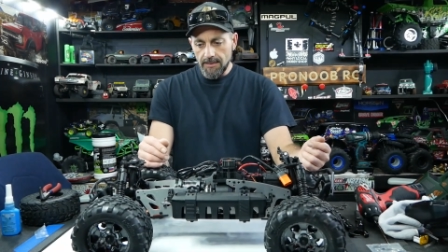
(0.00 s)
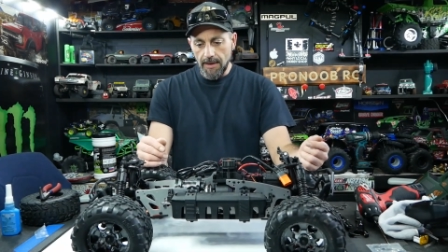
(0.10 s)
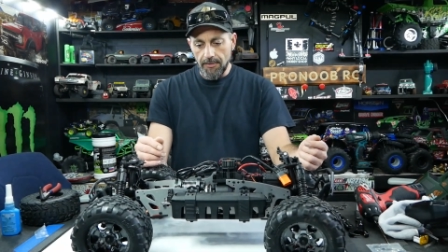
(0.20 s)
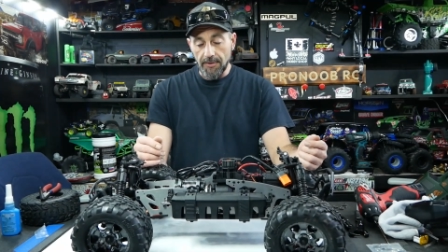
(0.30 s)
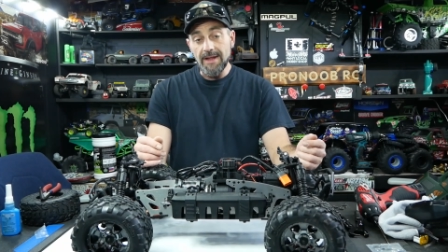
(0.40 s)

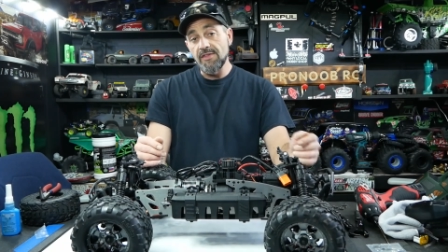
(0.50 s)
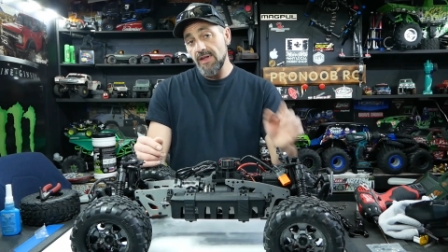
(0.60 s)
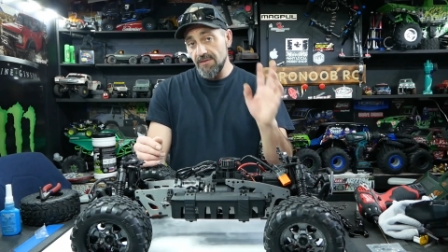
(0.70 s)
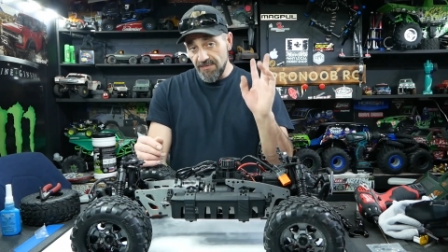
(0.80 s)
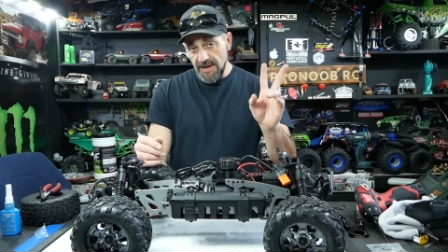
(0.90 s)
Now there is
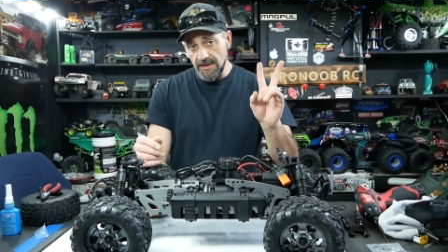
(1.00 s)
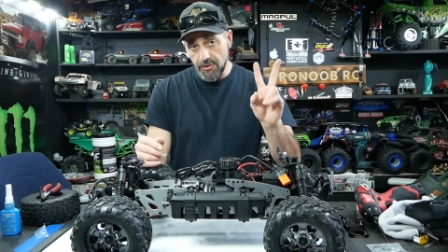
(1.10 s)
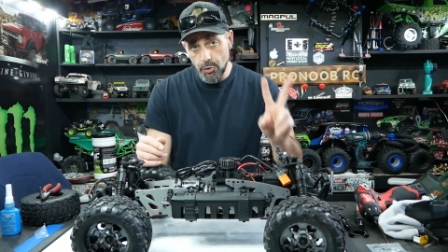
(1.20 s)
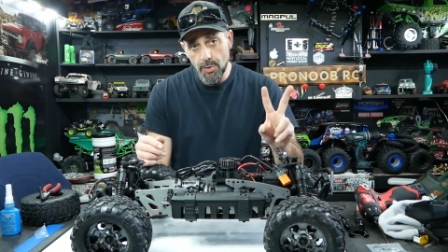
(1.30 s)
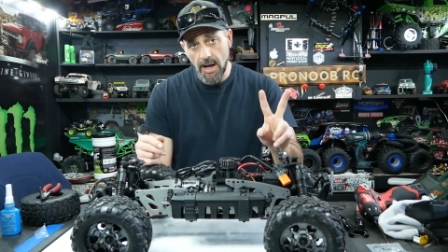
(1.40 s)
a
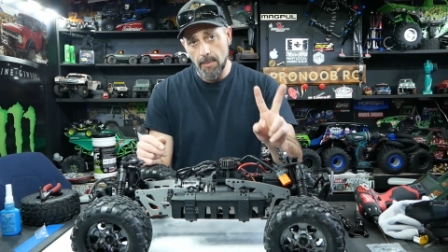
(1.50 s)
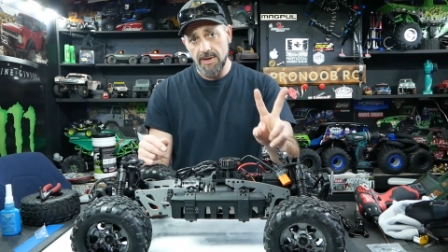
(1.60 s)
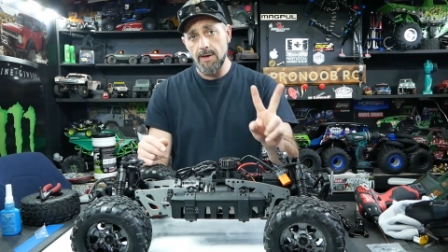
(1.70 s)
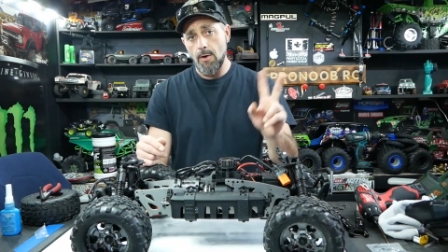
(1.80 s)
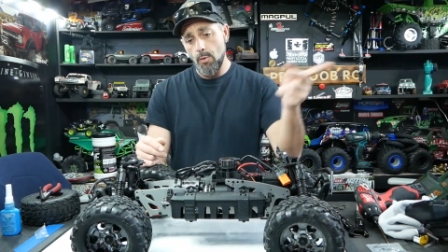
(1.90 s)
V2
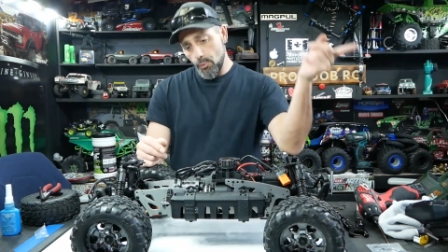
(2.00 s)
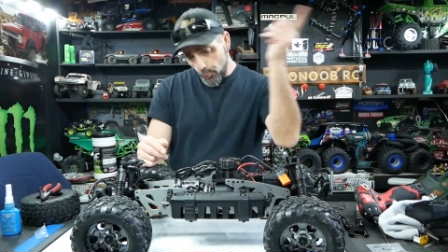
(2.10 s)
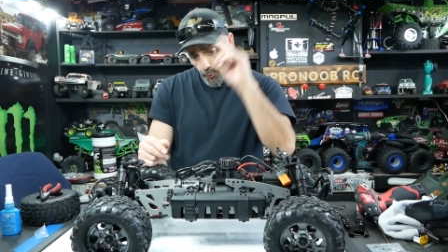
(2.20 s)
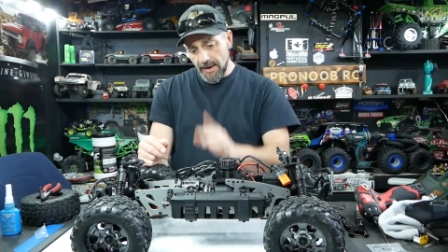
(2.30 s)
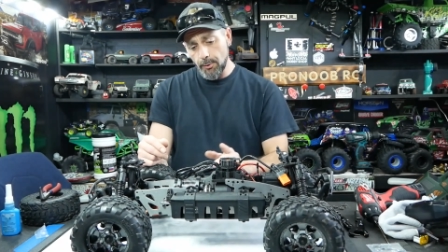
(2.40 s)
coming out
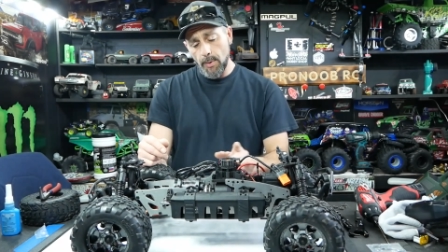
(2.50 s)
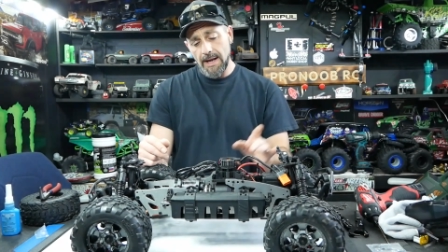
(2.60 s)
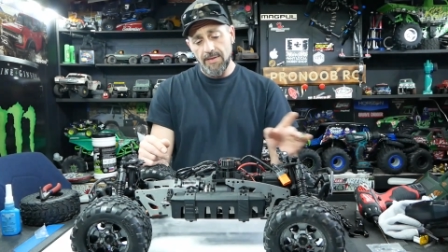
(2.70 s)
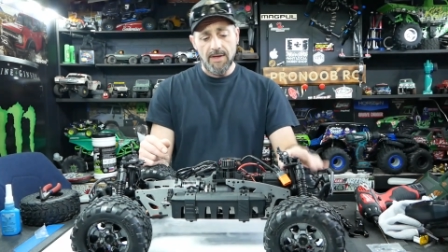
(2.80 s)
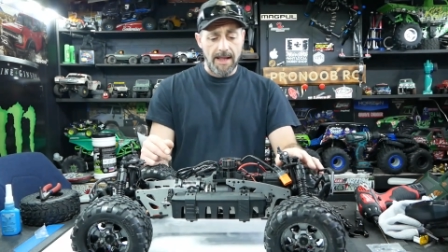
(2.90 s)
right
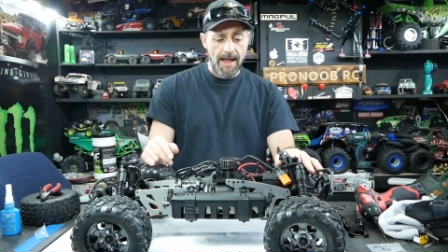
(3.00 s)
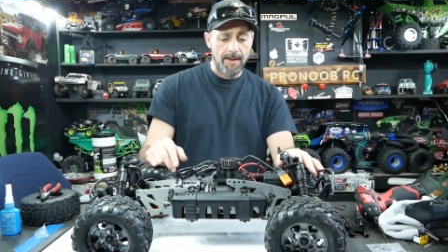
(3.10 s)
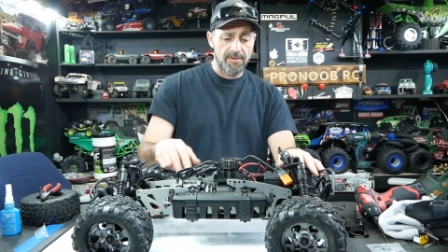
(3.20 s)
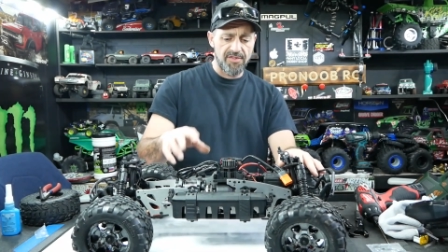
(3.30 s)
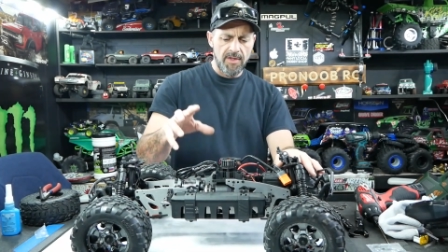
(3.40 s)
away that
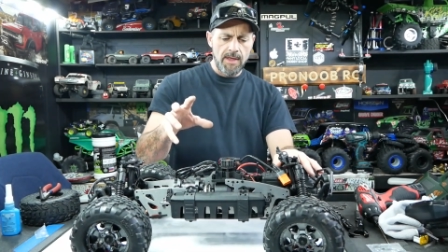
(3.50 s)
has,